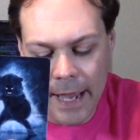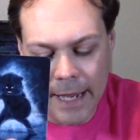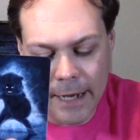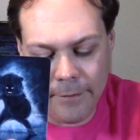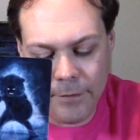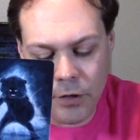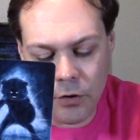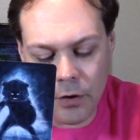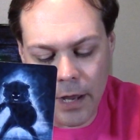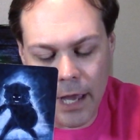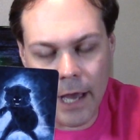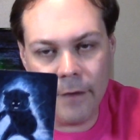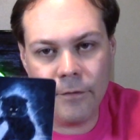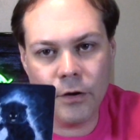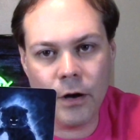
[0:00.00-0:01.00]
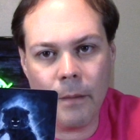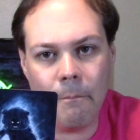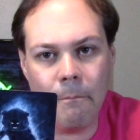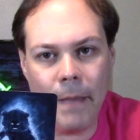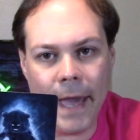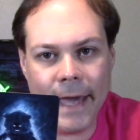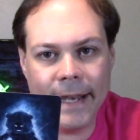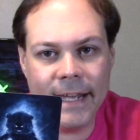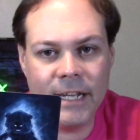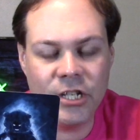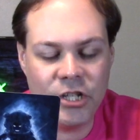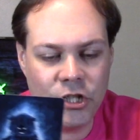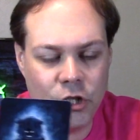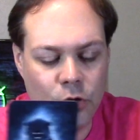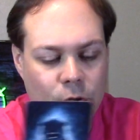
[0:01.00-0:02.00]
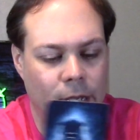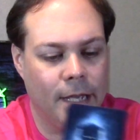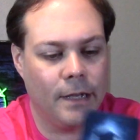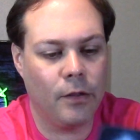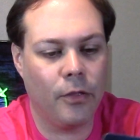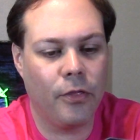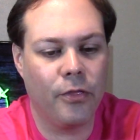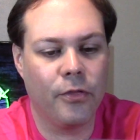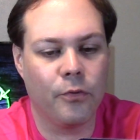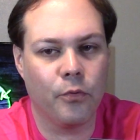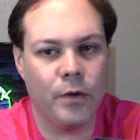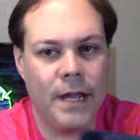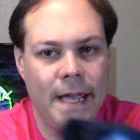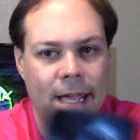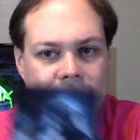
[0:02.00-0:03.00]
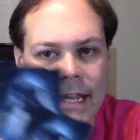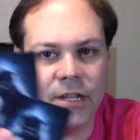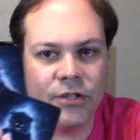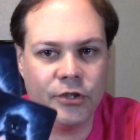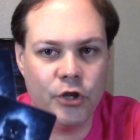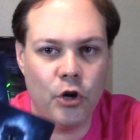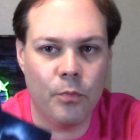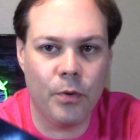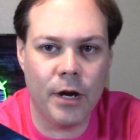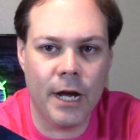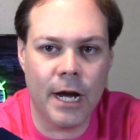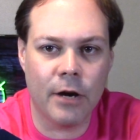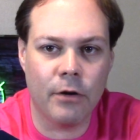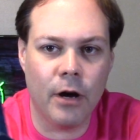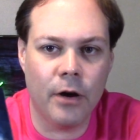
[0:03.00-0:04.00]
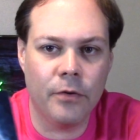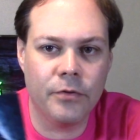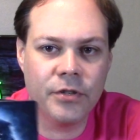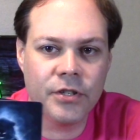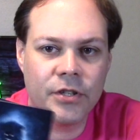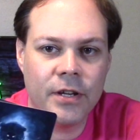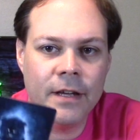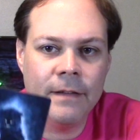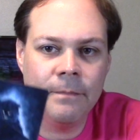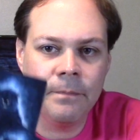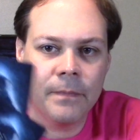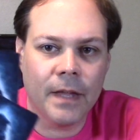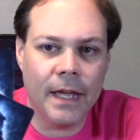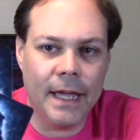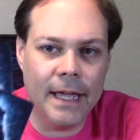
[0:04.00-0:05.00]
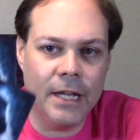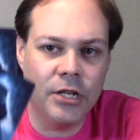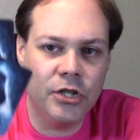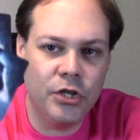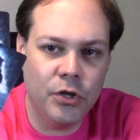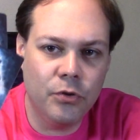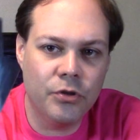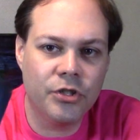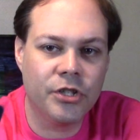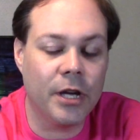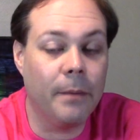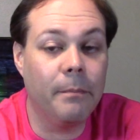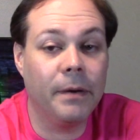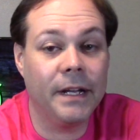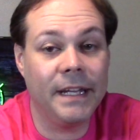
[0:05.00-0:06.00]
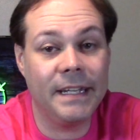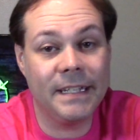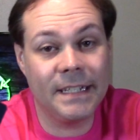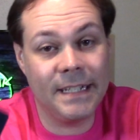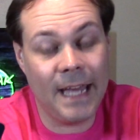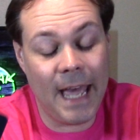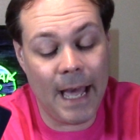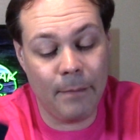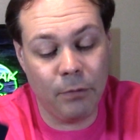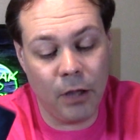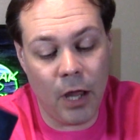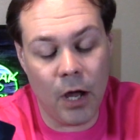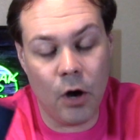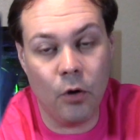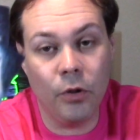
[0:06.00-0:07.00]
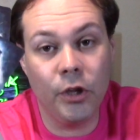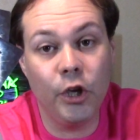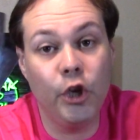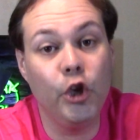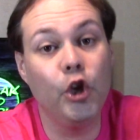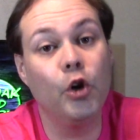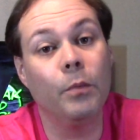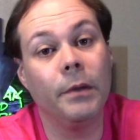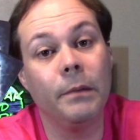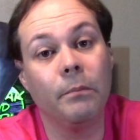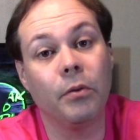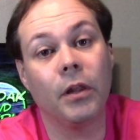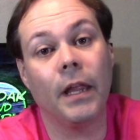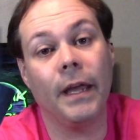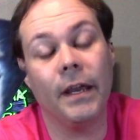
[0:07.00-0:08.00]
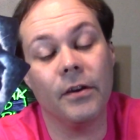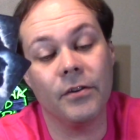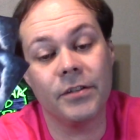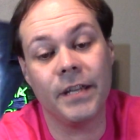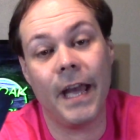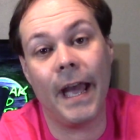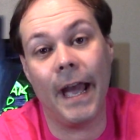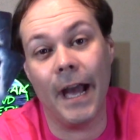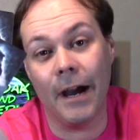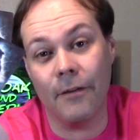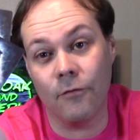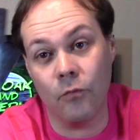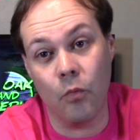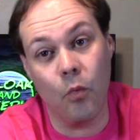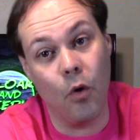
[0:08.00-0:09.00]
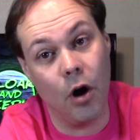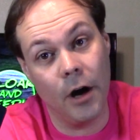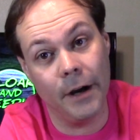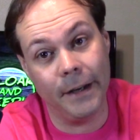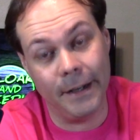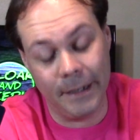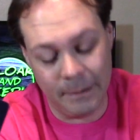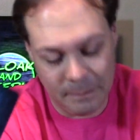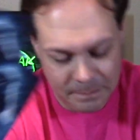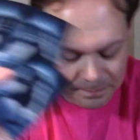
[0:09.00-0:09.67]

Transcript: And if you ever manage to get 3 superheroes into somebody's tableau, the human players have won.